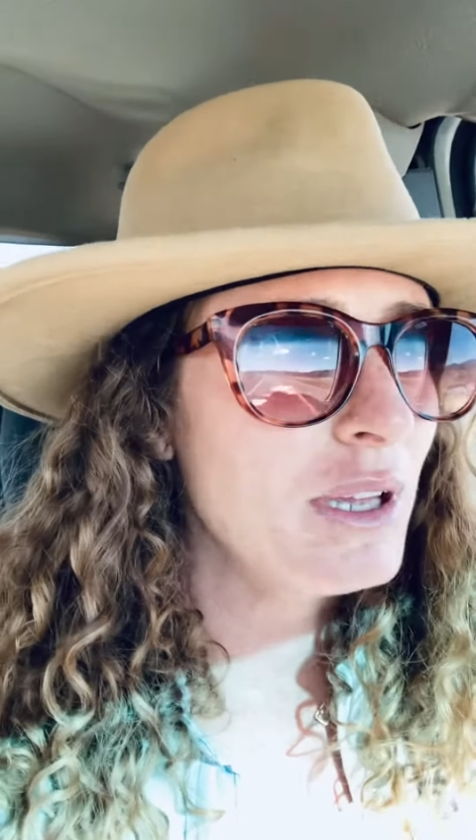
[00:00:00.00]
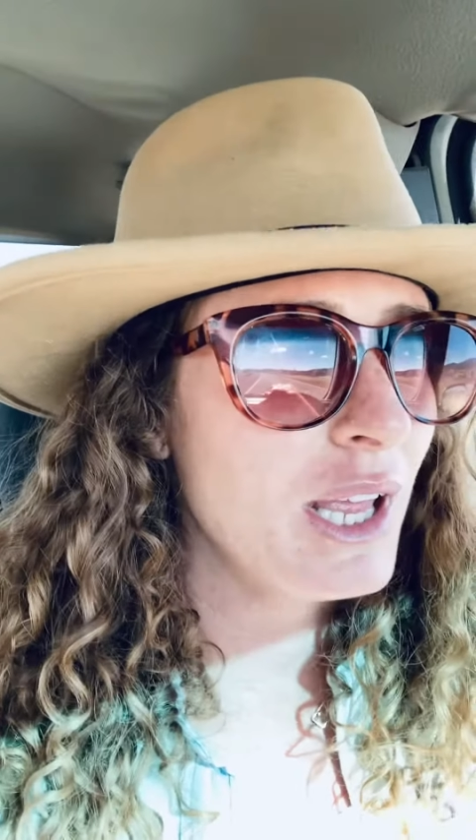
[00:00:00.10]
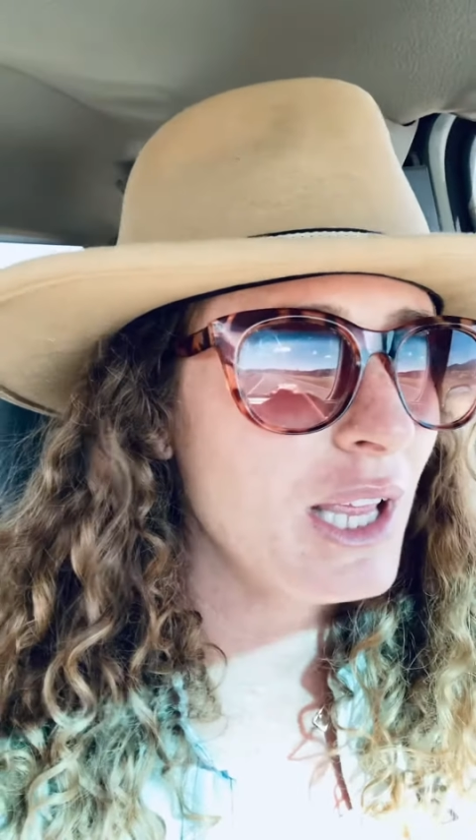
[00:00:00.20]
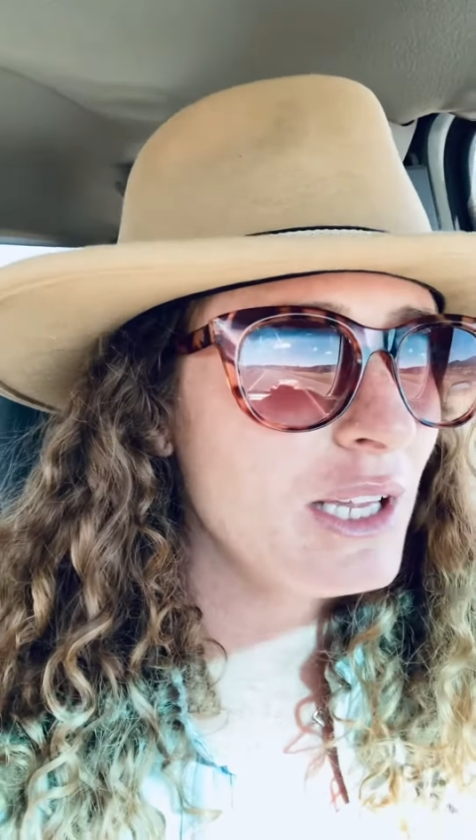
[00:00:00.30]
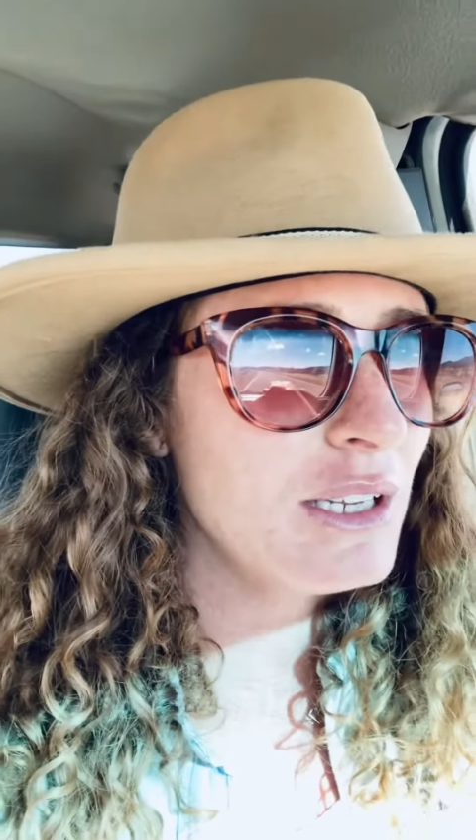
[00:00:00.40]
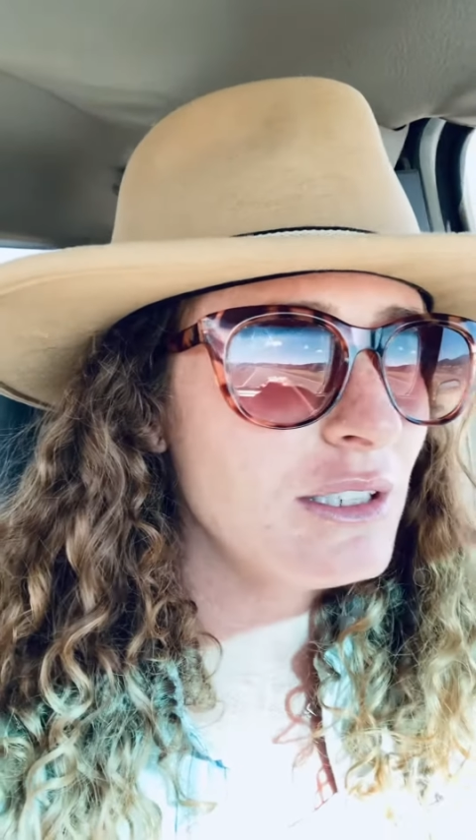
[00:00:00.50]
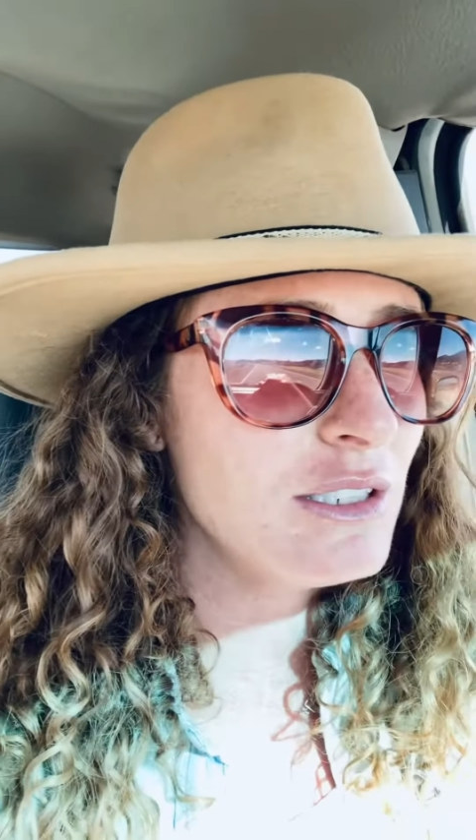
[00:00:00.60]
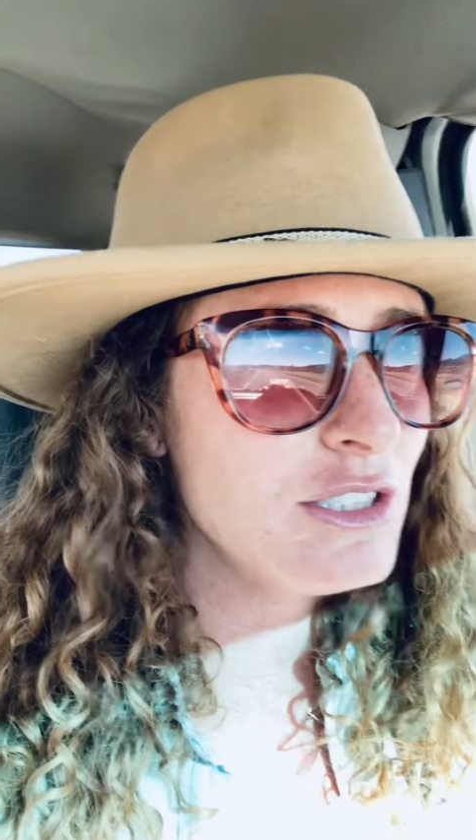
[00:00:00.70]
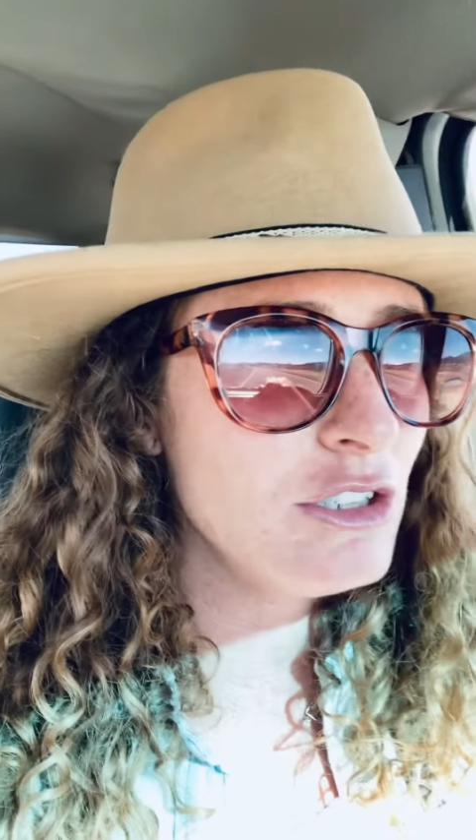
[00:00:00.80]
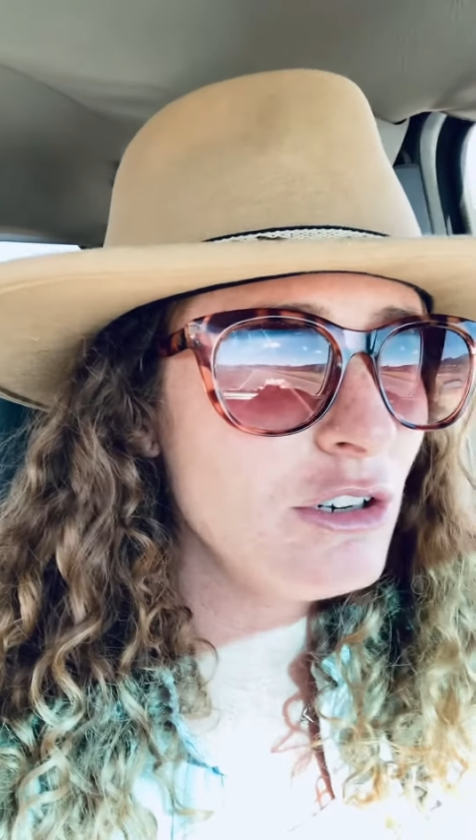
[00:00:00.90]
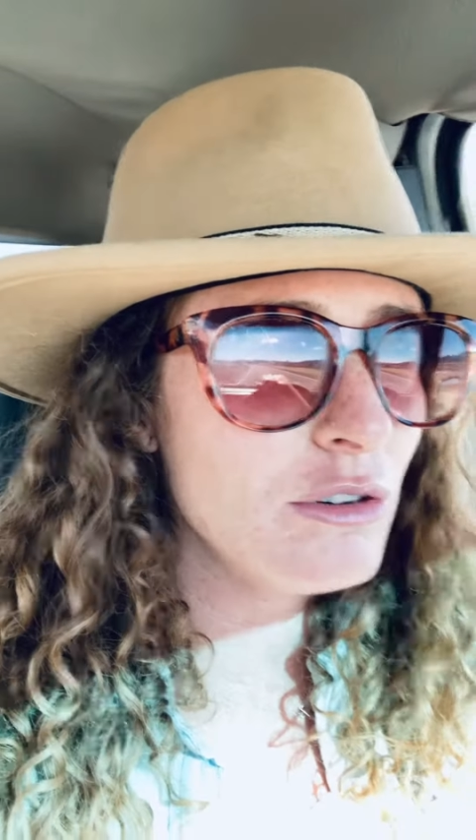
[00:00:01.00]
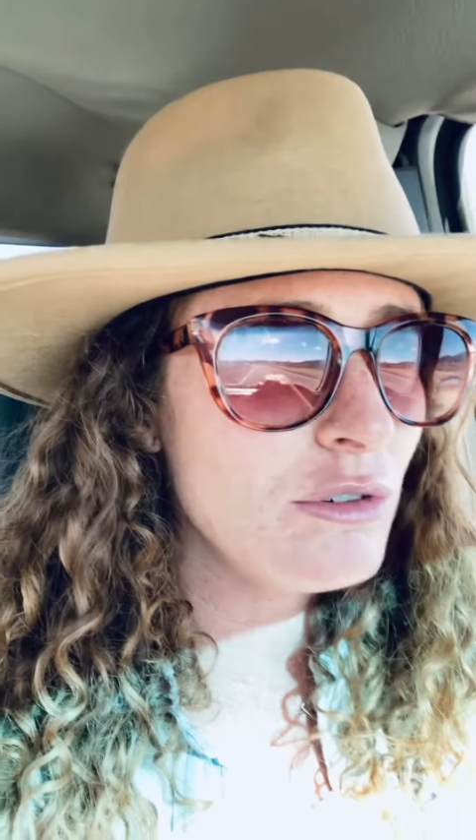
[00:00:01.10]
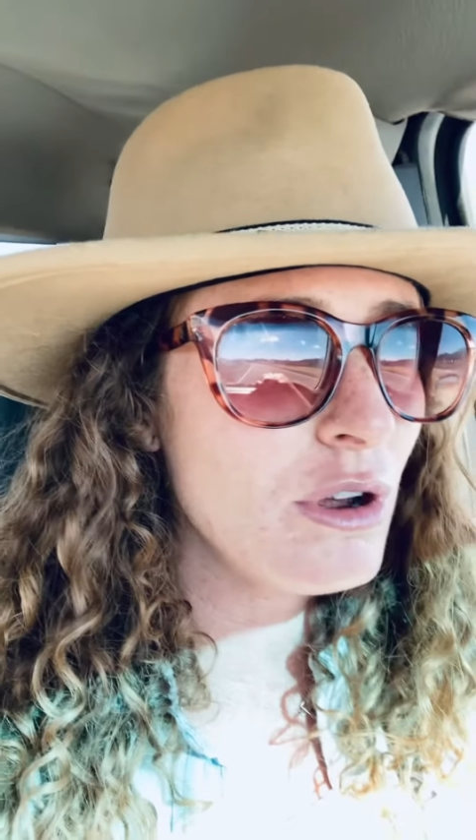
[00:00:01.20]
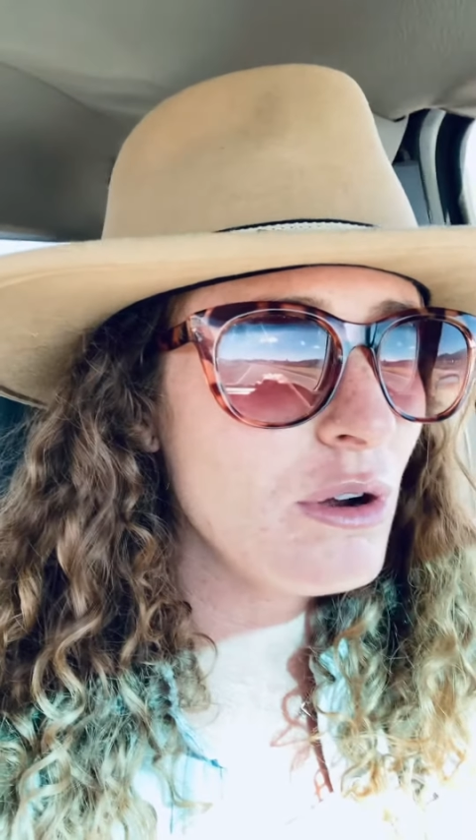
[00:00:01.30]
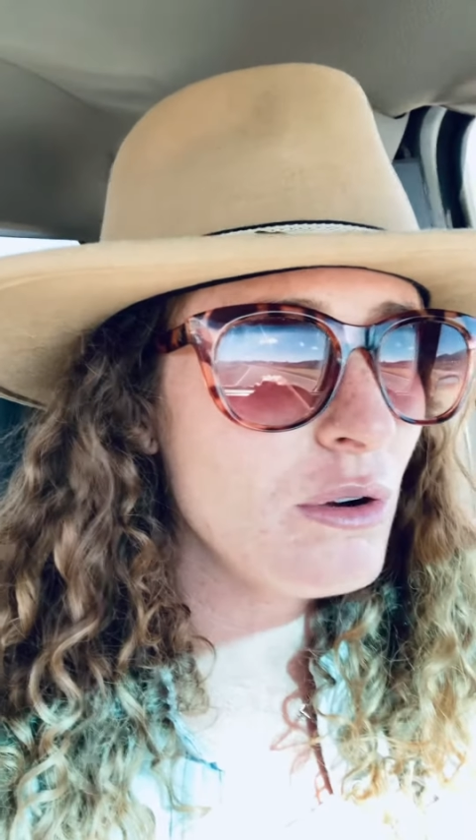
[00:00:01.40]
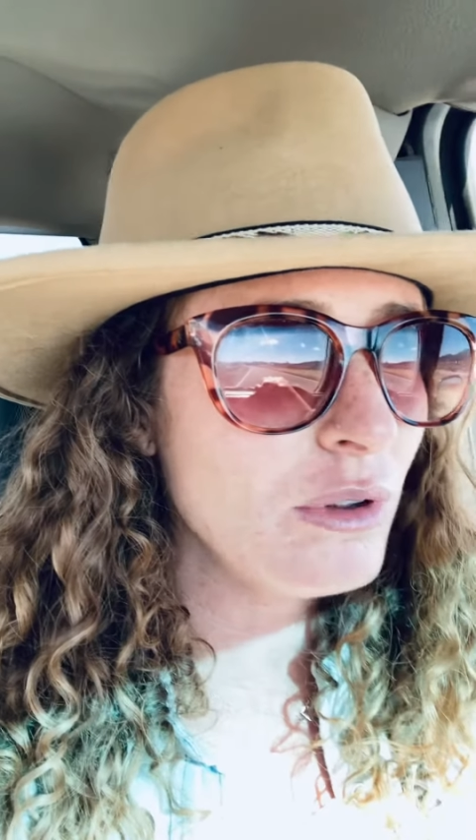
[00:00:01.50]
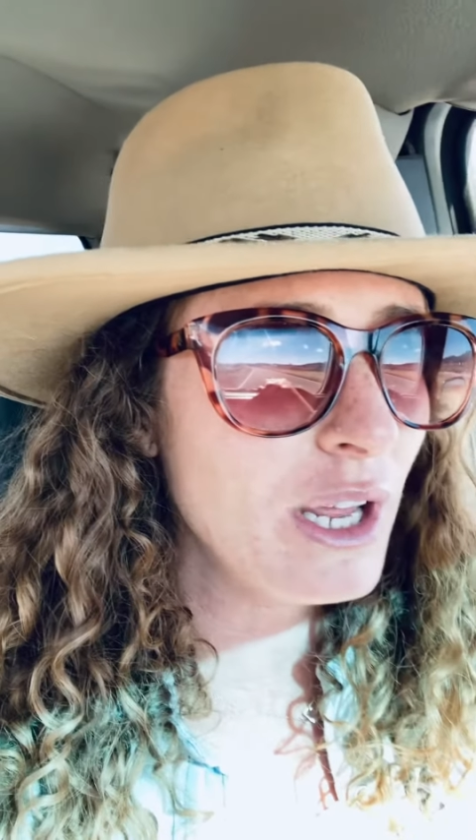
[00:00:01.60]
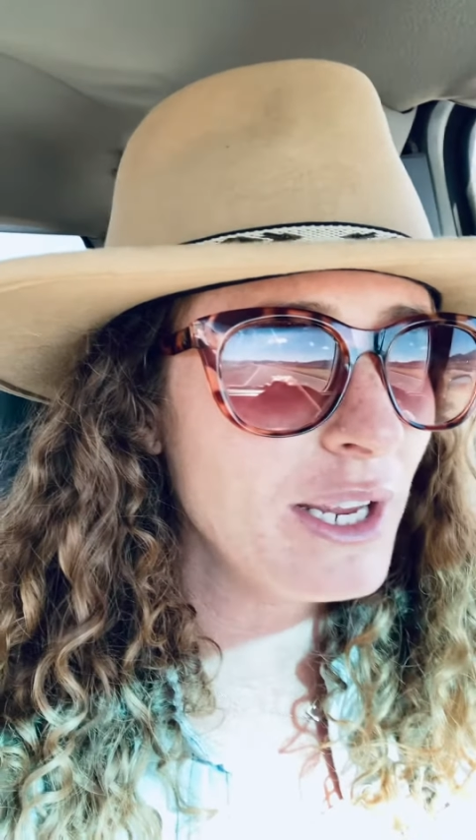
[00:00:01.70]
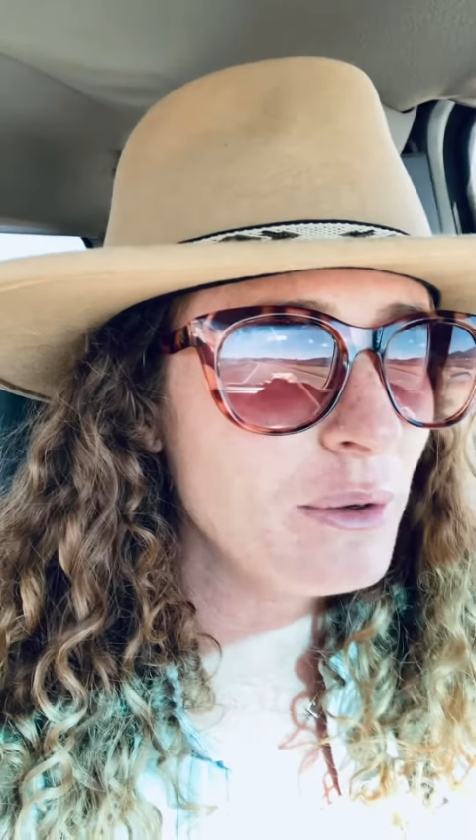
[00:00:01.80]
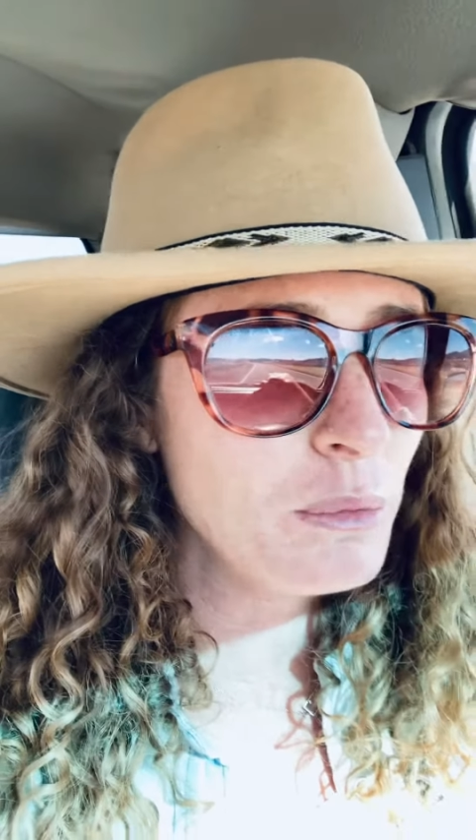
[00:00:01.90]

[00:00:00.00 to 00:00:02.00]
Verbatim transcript: and you don't know like